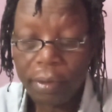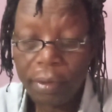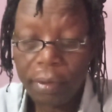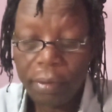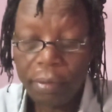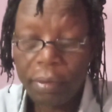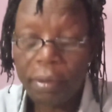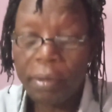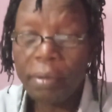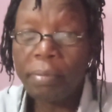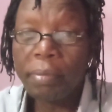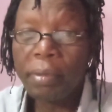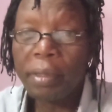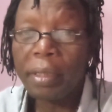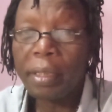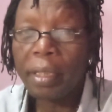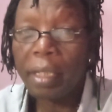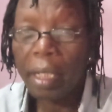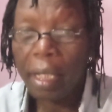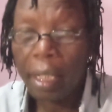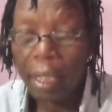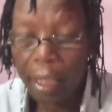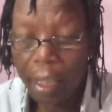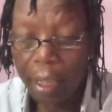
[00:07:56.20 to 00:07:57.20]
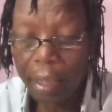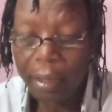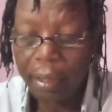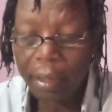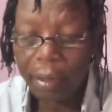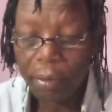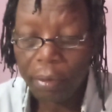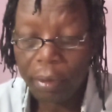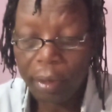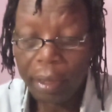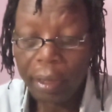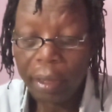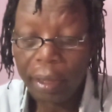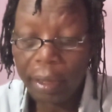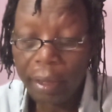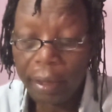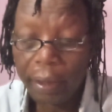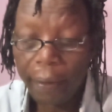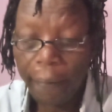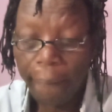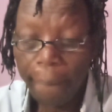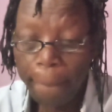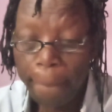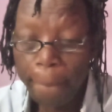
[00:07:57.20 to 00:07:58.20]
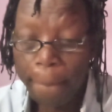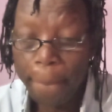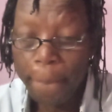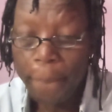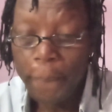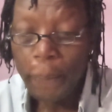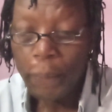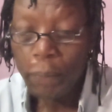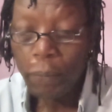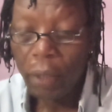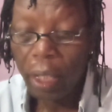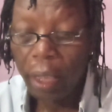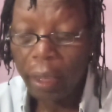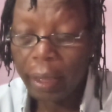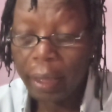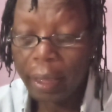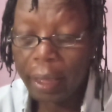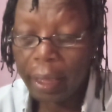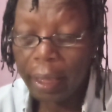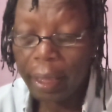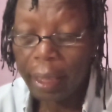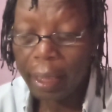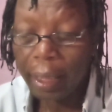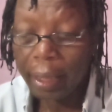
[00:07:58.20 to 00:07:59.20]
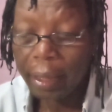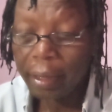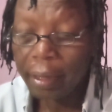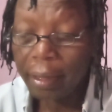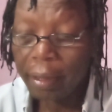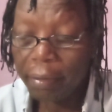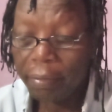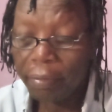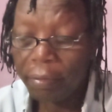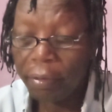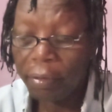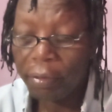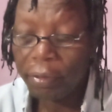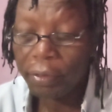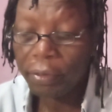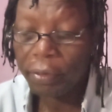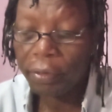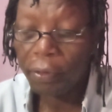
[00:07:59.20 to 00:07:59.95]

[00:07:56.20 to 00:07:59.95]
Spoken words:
which means they are larger ones, the electric force